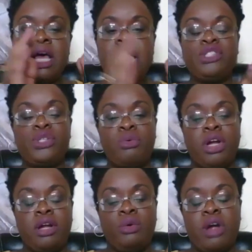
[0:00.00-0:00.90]
And so
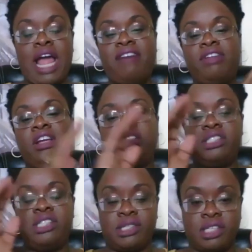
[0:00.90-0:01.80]
we're having
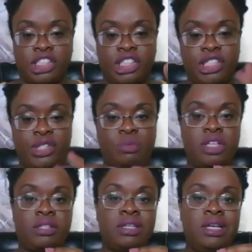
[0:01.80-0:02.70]
discussions
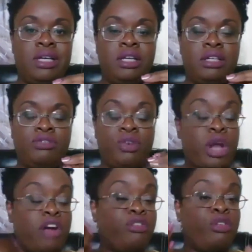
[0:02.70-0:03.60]
with
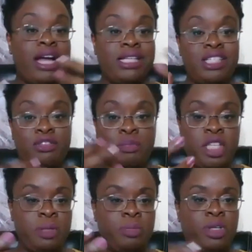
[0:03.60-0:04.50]
a variety of
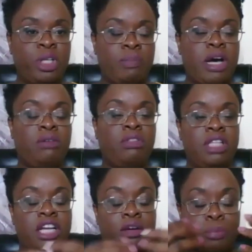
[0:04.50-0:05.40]
people about
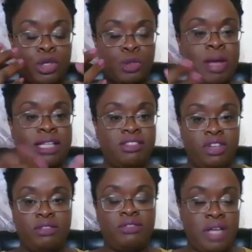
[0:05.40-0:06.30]
their perspective
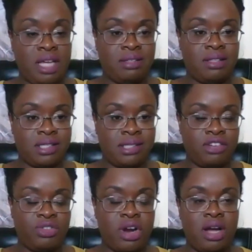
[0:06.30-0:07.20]
on faith, et
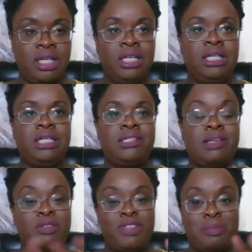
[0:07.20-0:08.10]
cetera.
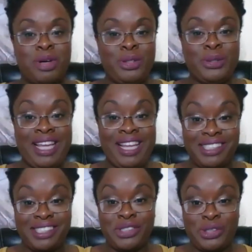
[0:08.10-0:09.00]
Some of them are
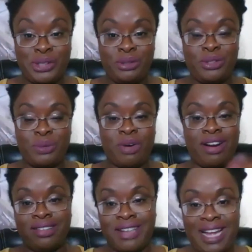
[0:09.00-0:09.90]
location shoots
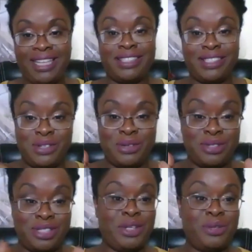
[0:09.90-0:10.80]
where I get to do
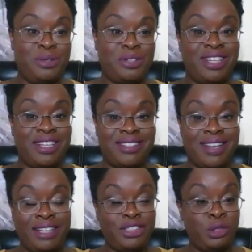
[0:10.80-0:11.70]
really cool things
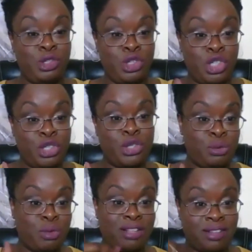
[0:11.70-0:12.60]
like do jujitsu
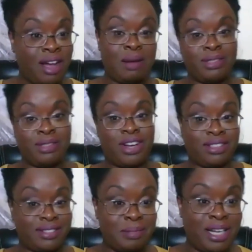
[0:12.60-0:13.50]
while talk to
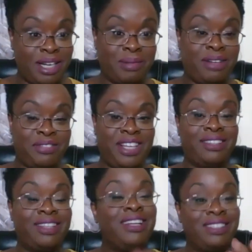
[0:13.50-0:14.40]
somebody about faith.
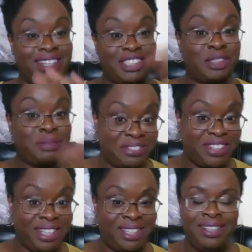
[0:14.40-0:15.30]
That should be
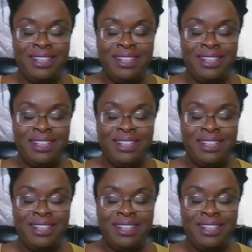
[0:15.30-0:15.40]
funny.